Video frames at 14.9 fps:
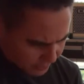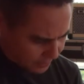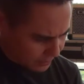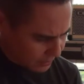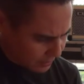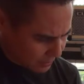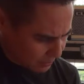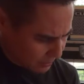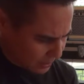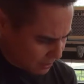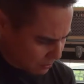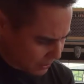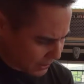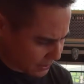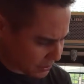Now here
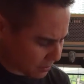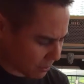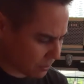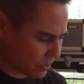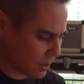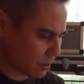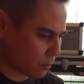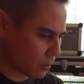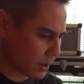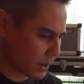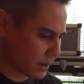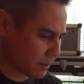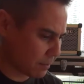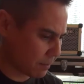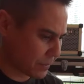we get to the thing
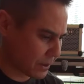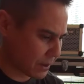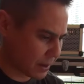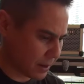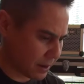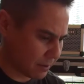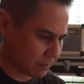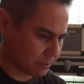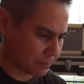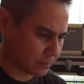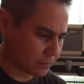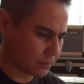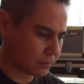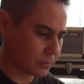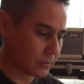where
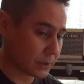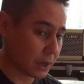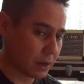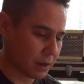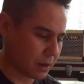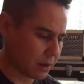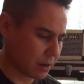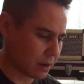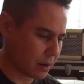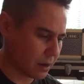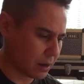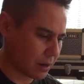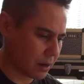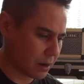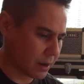
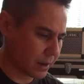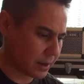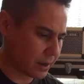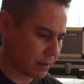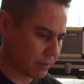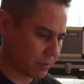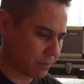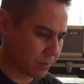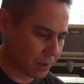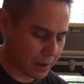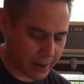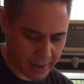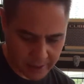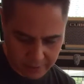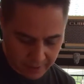I can
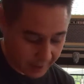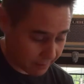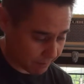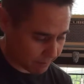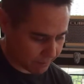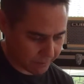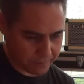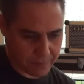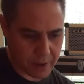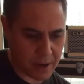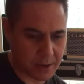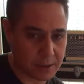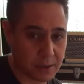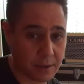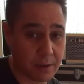play that
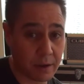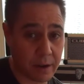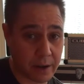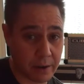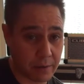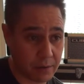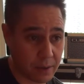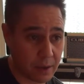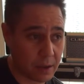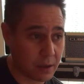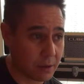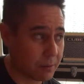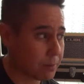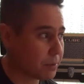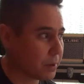faster than I can think
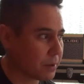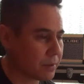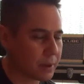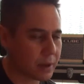it, but the